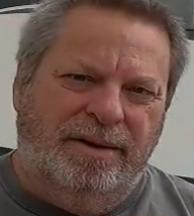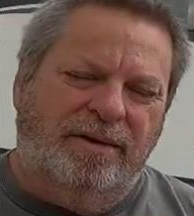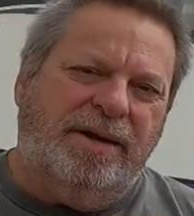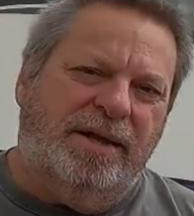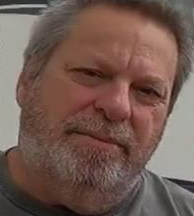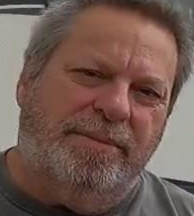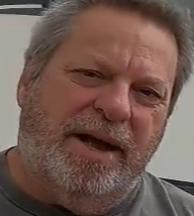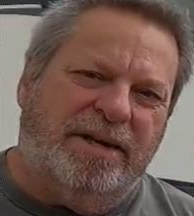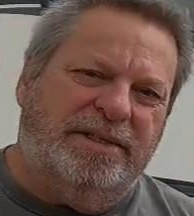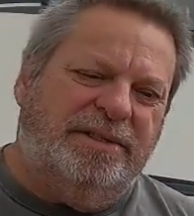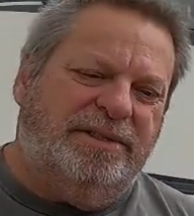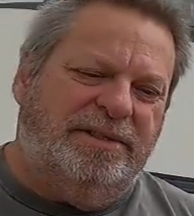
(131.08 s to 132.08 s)
Okay, the
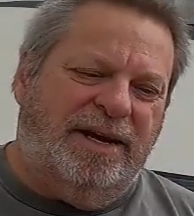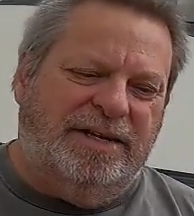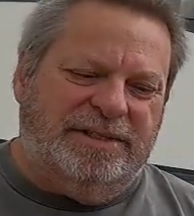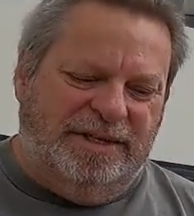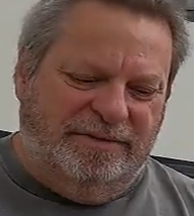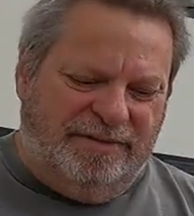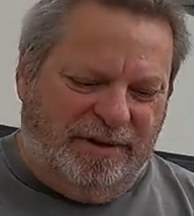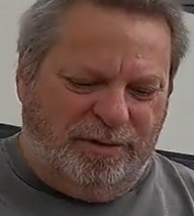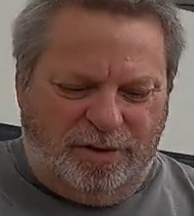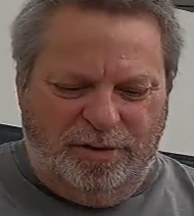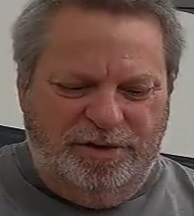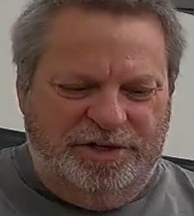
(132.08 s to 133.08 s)
box is nicely
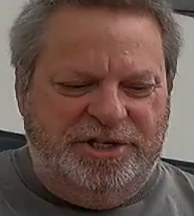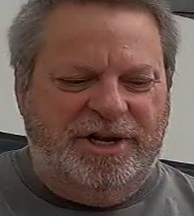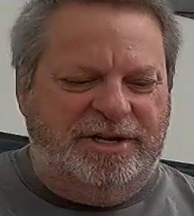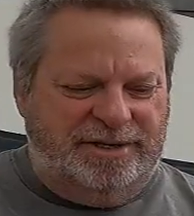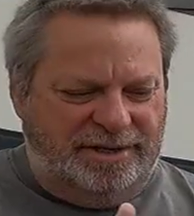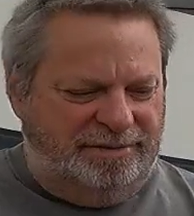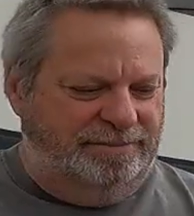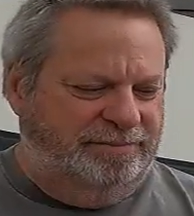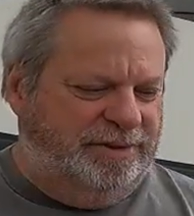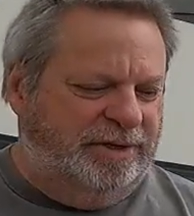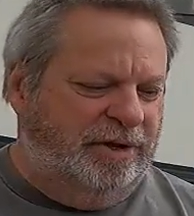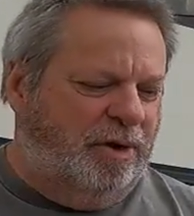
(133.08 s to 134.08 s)
velcroed shut.
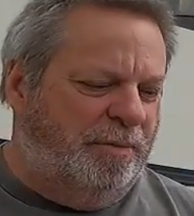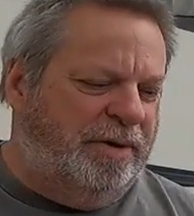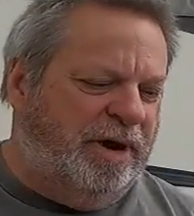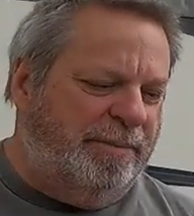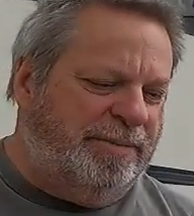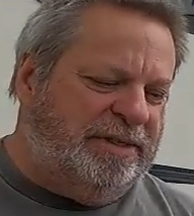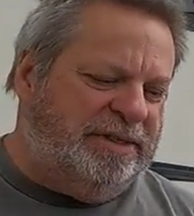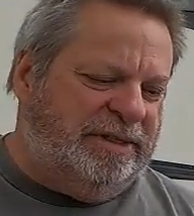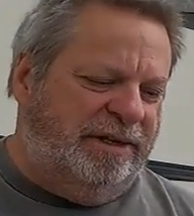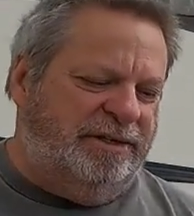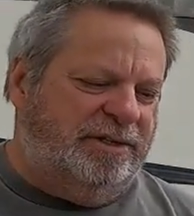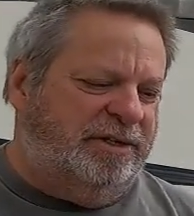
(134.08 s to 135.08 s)
You can open it up and
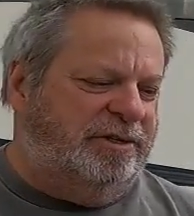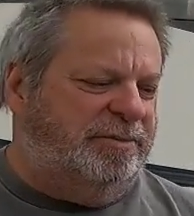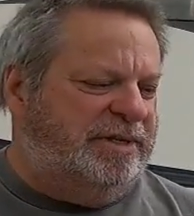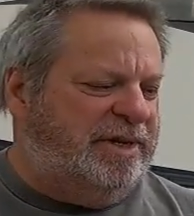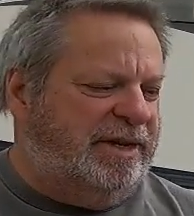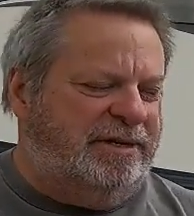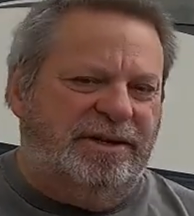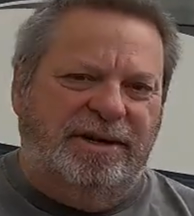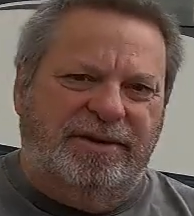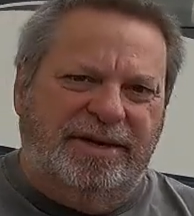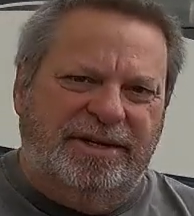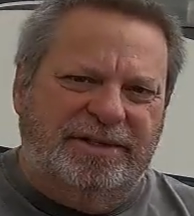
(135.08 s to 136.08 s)
see your surge protector.
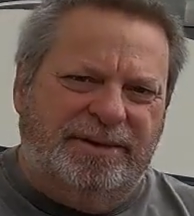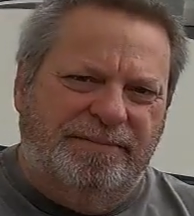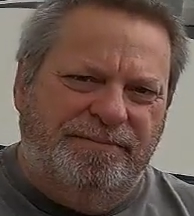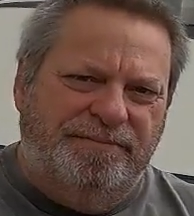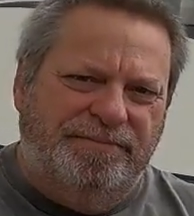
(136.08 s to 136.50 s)
There it is.